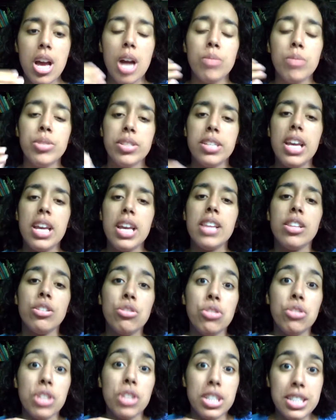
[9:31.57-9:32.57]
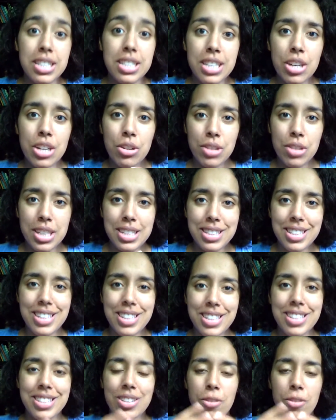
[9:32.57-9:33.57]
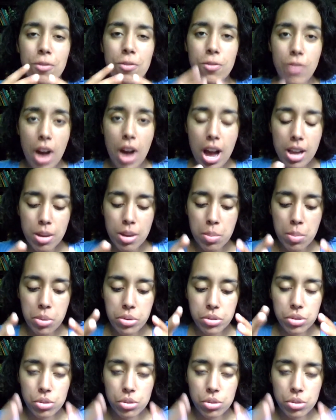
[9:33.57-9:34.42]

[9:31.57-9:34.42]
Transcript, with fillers: I'm just saying that you should consider LinkedIn as a viable